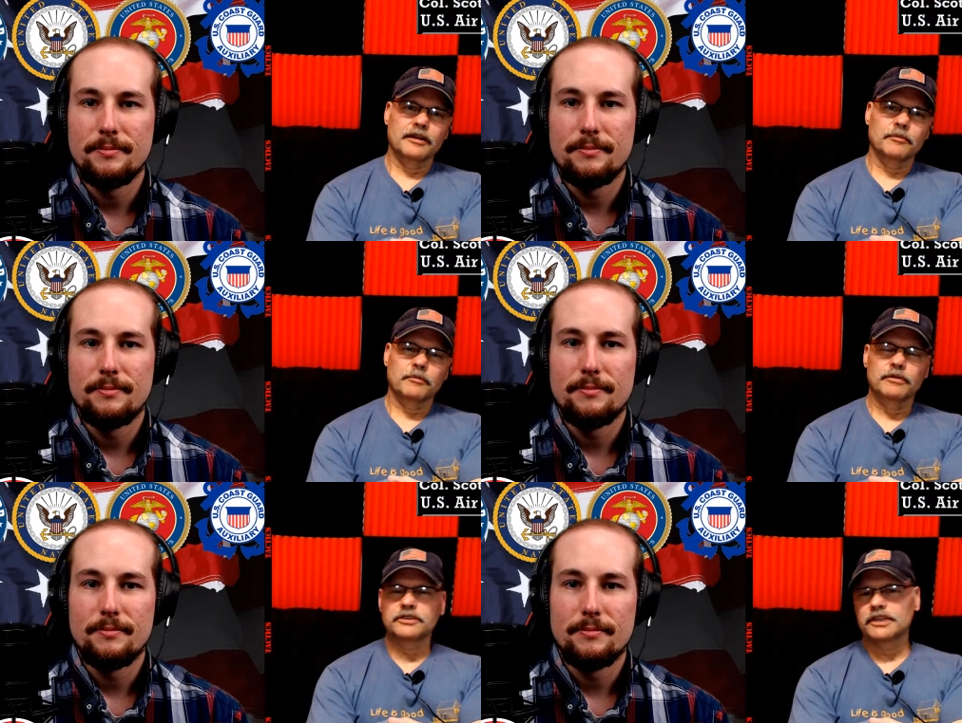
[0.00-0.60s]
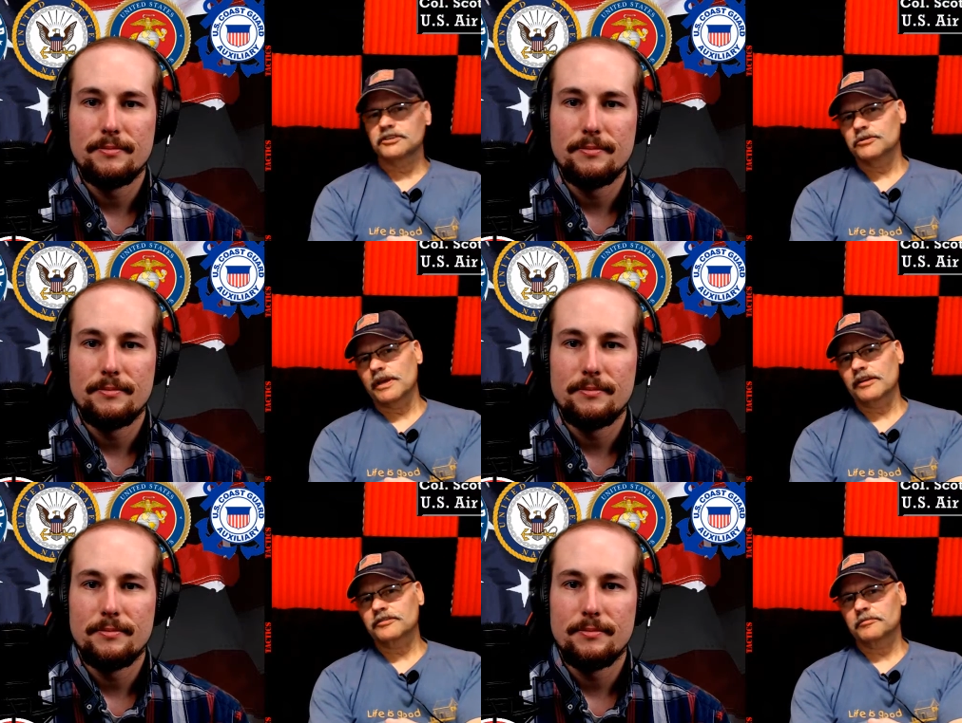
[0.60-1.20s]
Speaker 1: I appreciate you
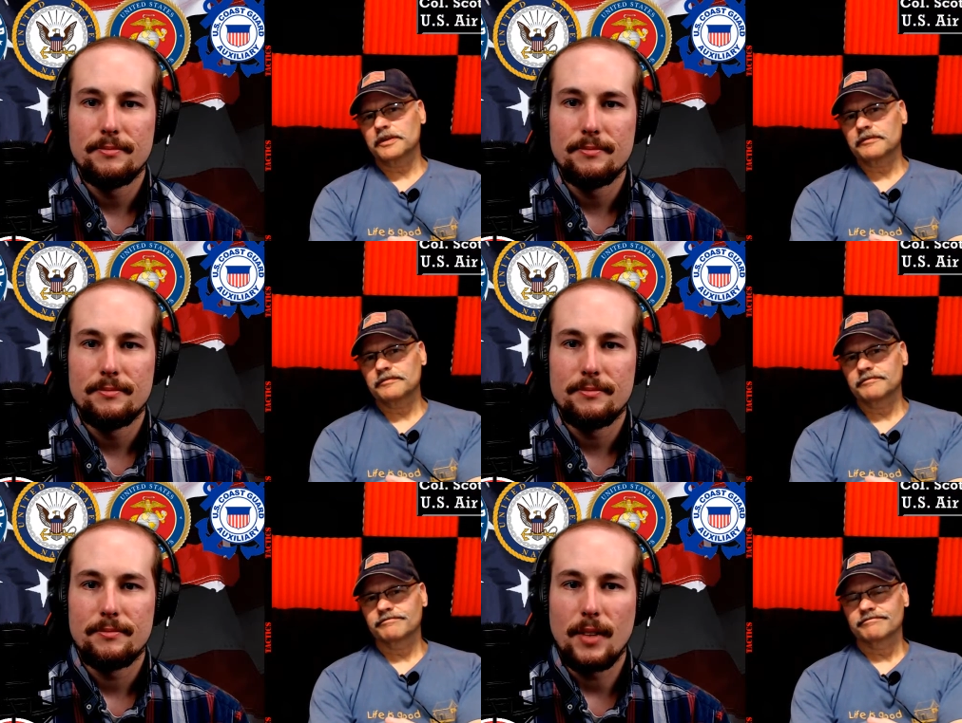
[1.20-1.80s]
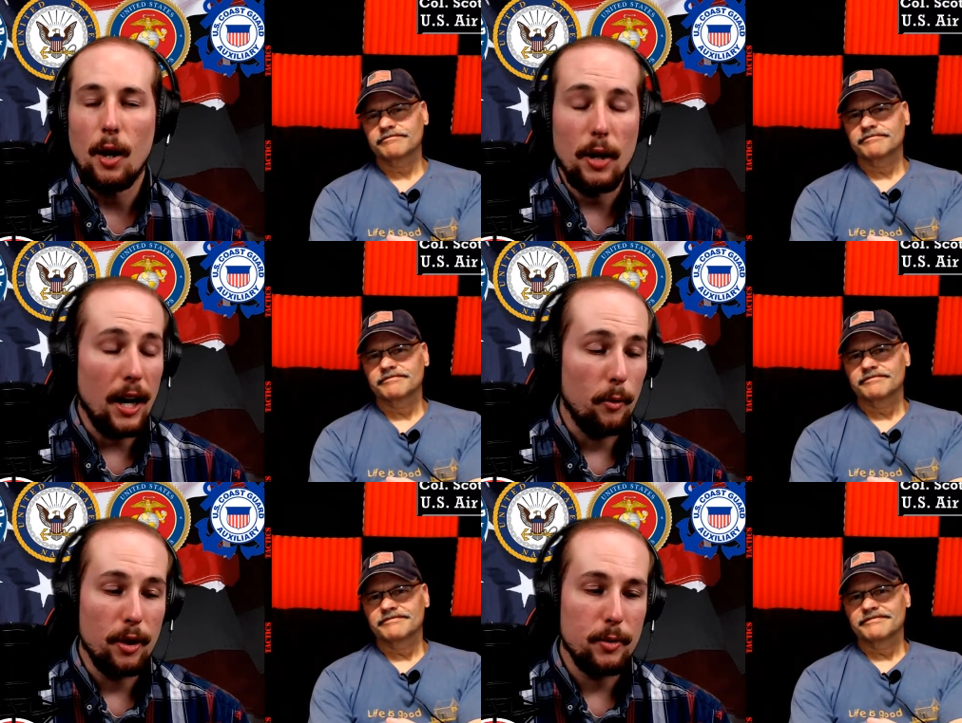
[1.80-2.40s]
asking me.
Speaker 2: Oh, yeah.
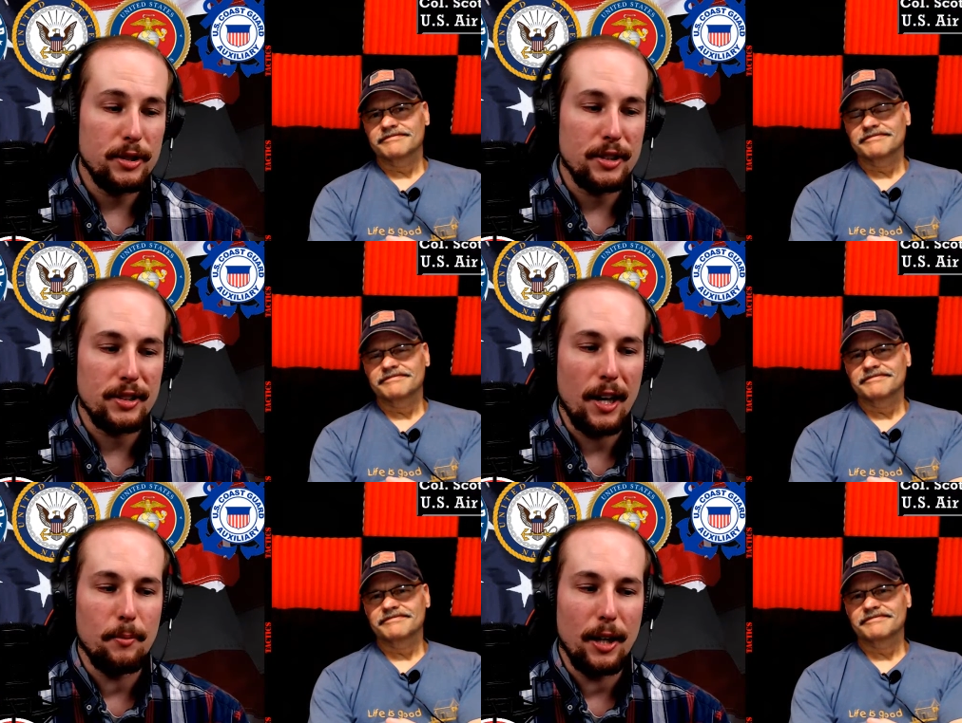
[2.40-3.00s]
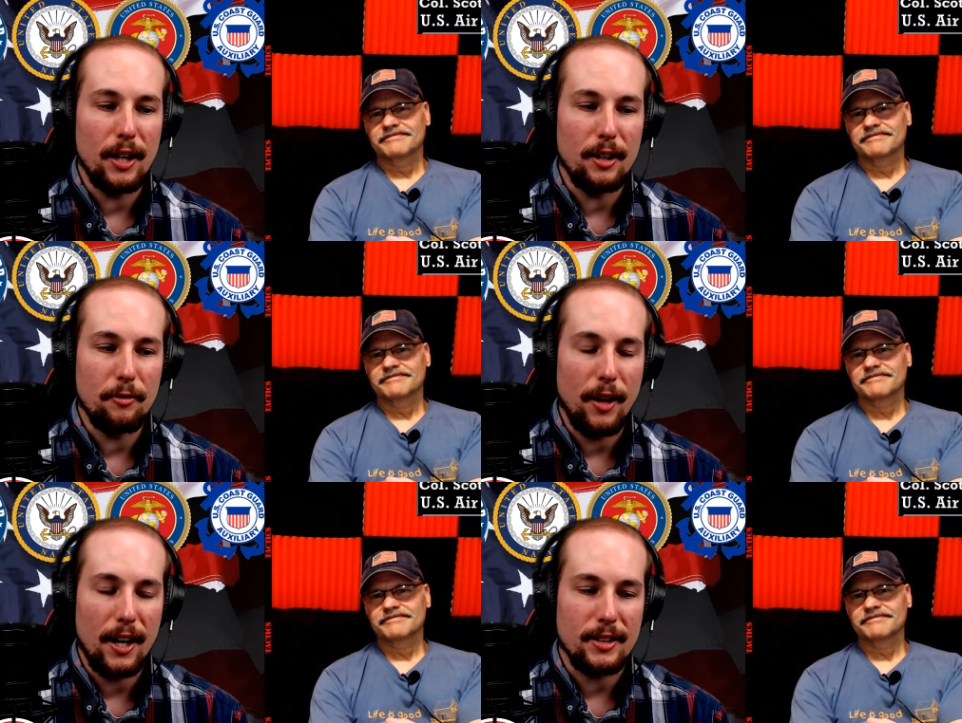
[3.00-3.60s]
Well, it was a slam dunk. In
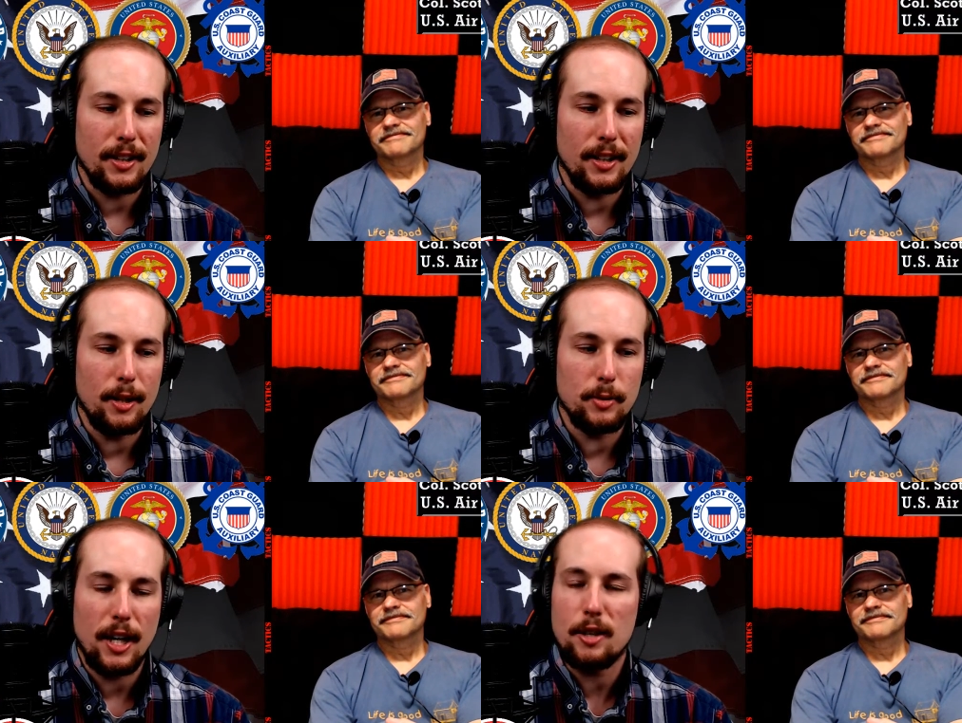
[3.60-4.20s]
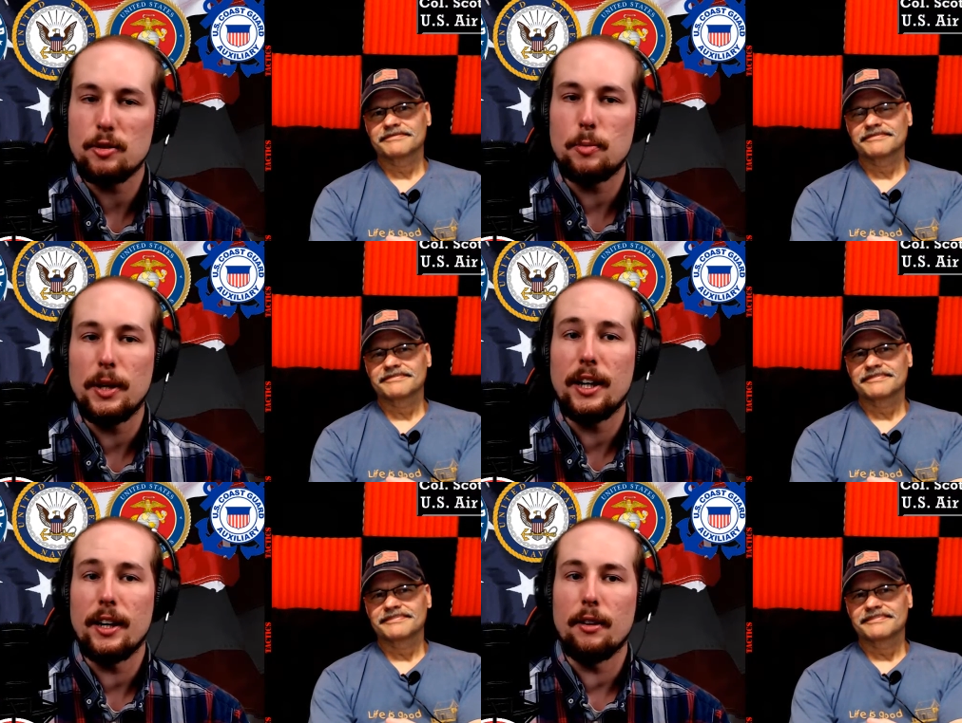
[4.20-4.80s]
fact, uh, he was actually
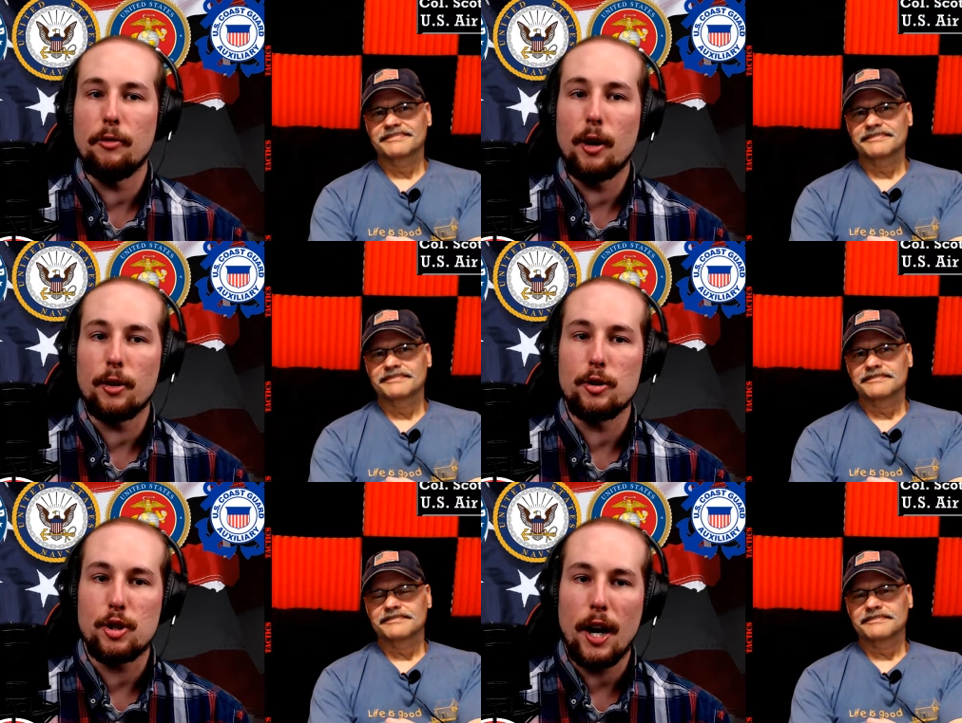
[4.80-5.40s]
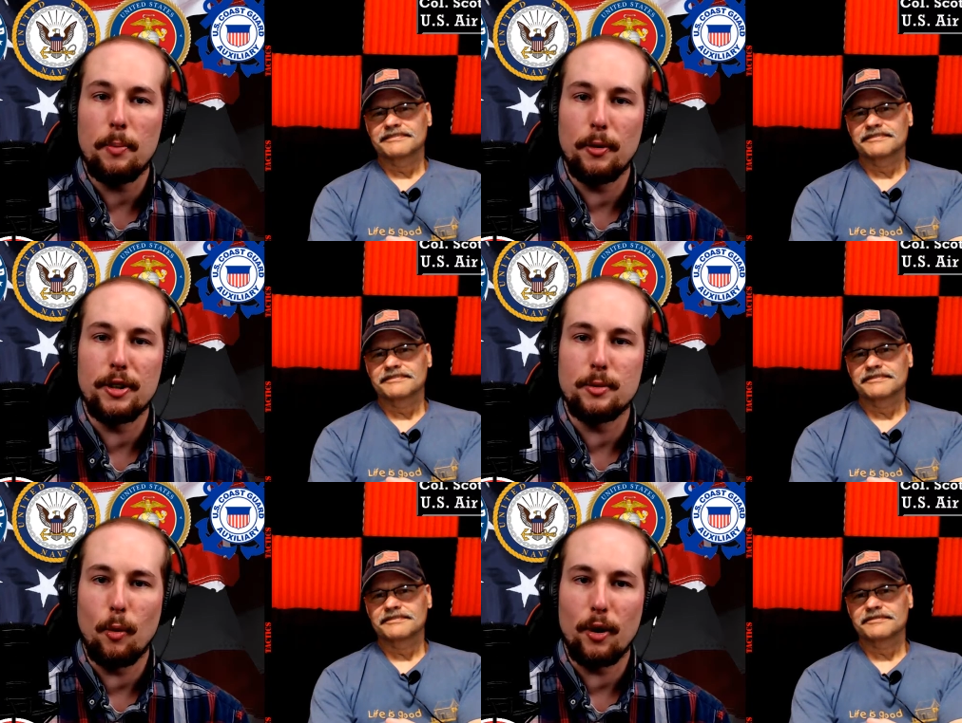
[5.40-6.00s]
speaking at Faulkner's Chapel
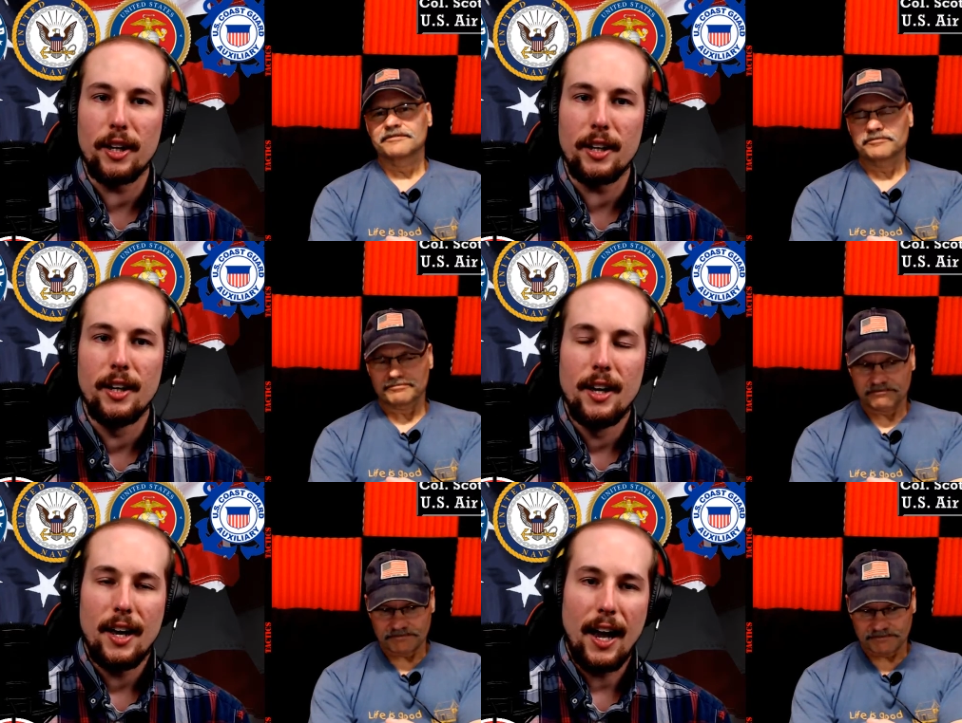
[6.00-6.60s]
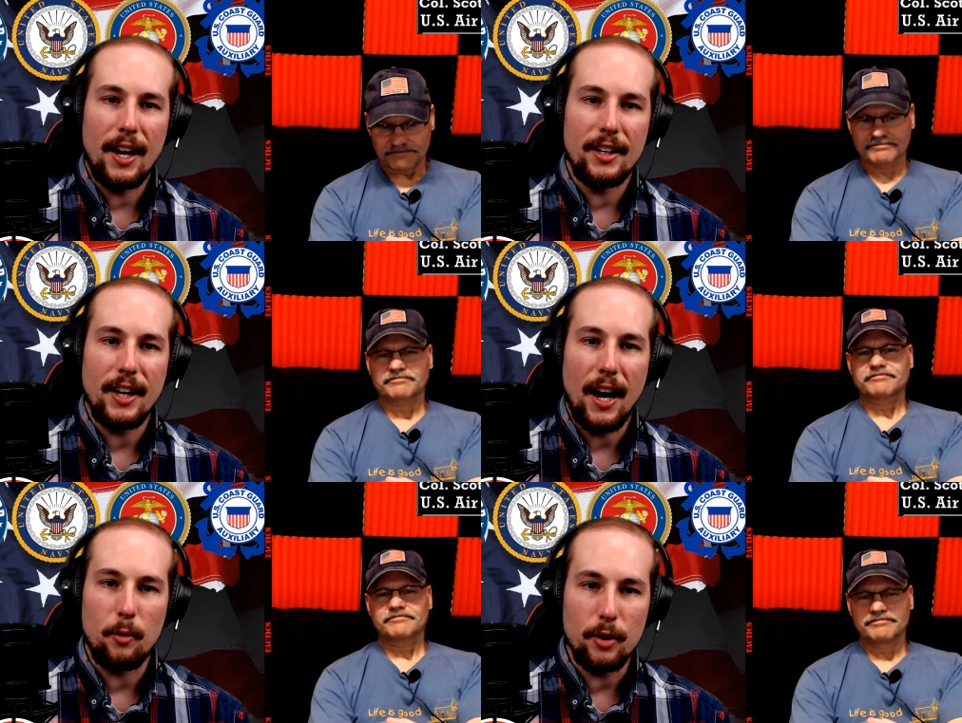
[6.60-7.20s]
this morning and
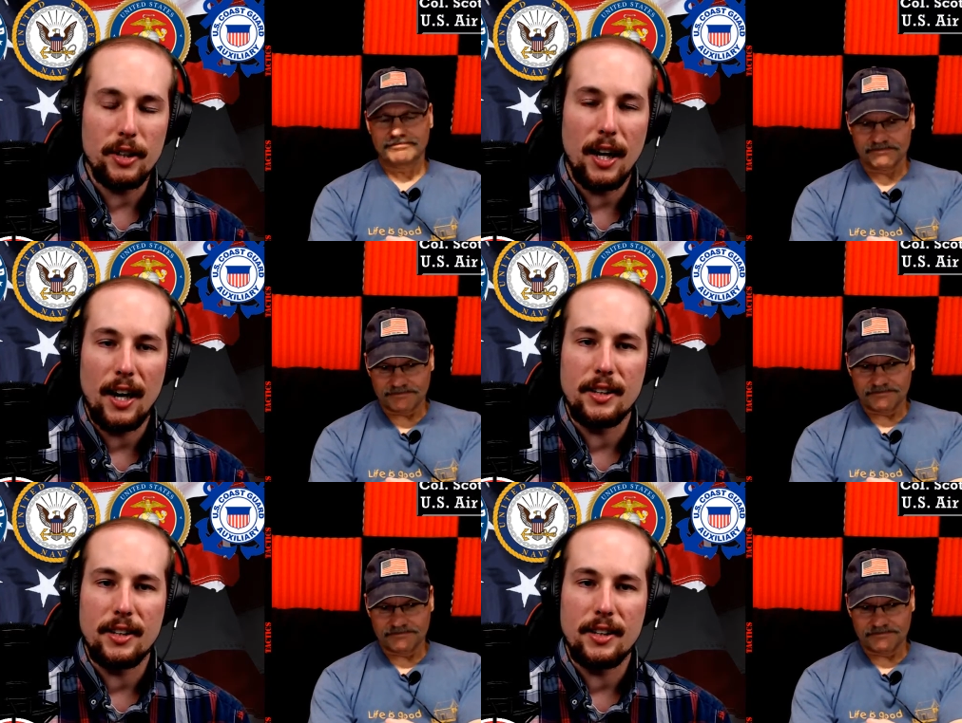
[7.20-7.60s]
I realized